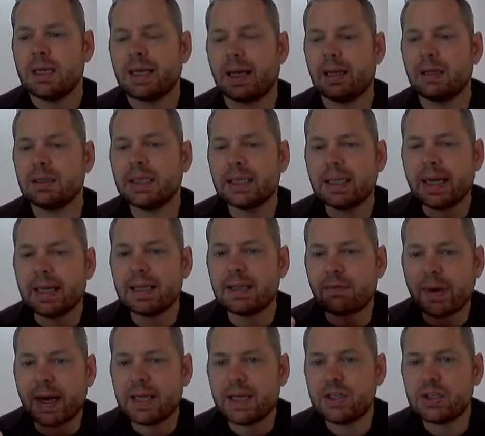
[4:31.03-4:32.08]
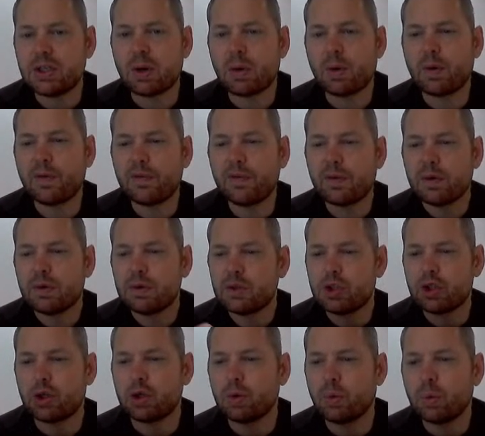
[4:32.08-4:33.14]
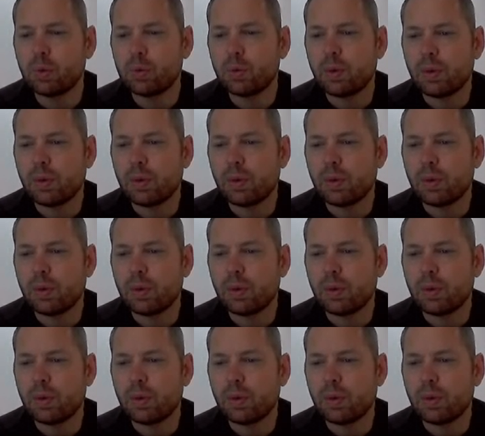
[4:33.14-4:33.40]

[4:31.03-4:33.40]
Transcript: calculate the ratio of two